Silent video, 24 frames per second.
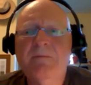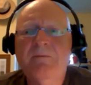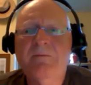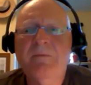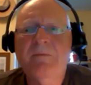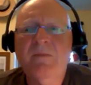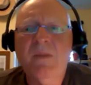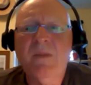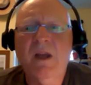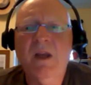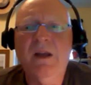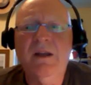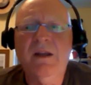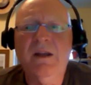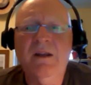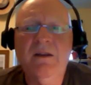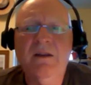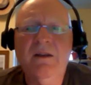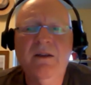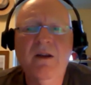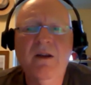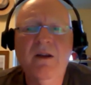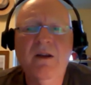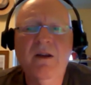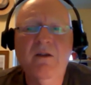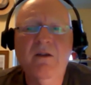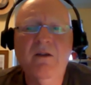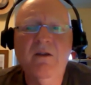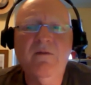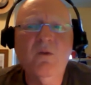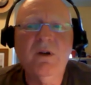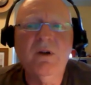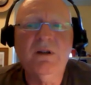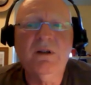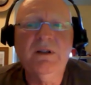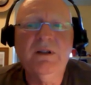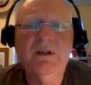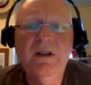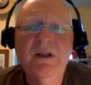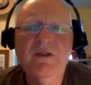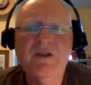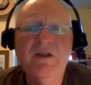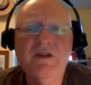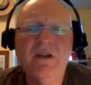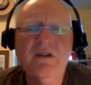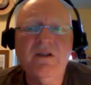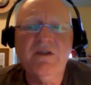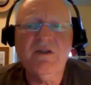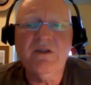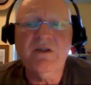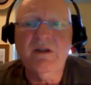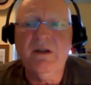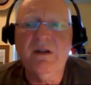And therefore it leads us